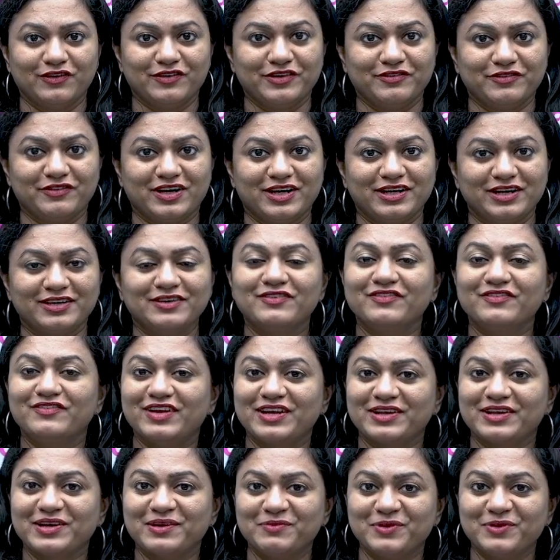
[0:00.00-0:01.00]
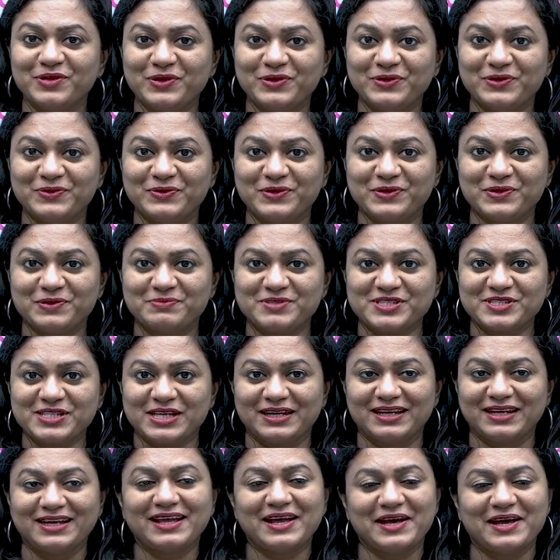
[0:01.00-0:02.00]
everyone, welcome to our YouTube
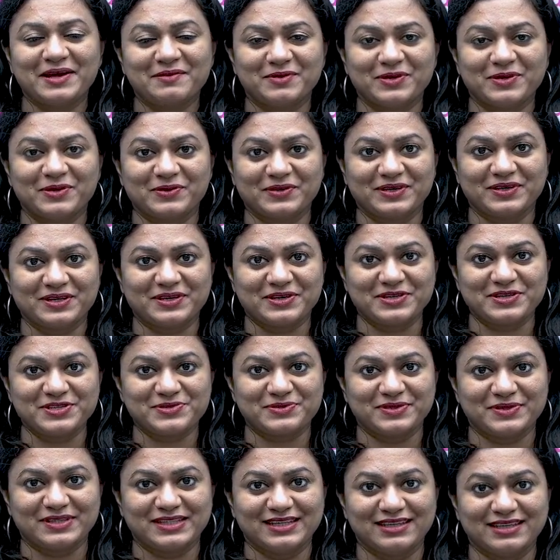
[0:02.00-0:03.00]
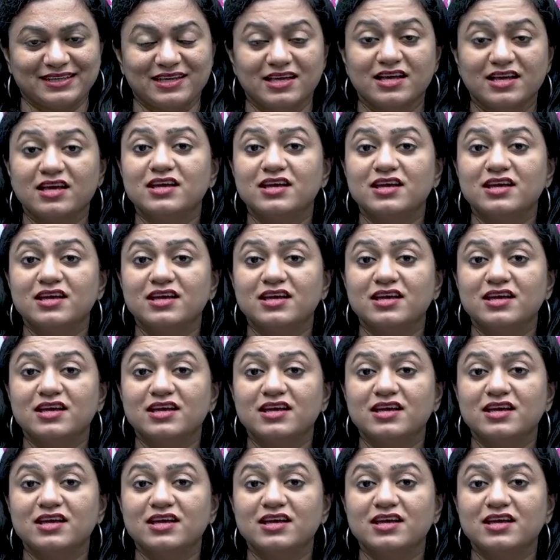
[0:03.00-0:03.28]
channel. I'm Dr. Ashwati.